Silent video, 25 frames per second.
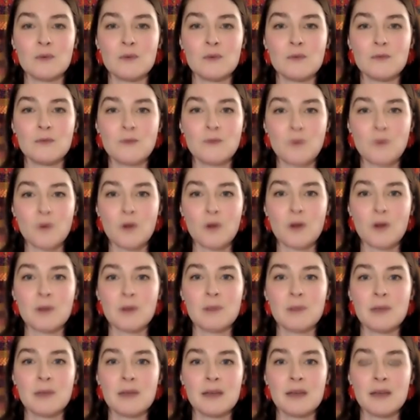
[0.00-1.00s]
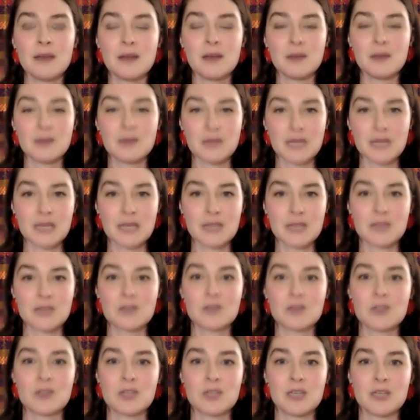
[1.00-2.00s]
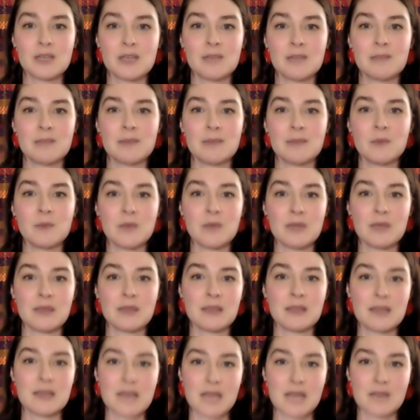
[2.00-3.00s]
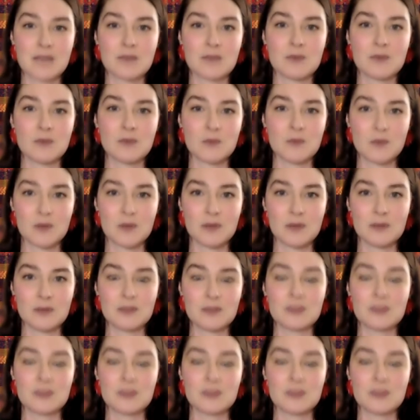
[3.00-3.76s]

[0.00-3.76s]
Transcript: form a relationship with the natural world,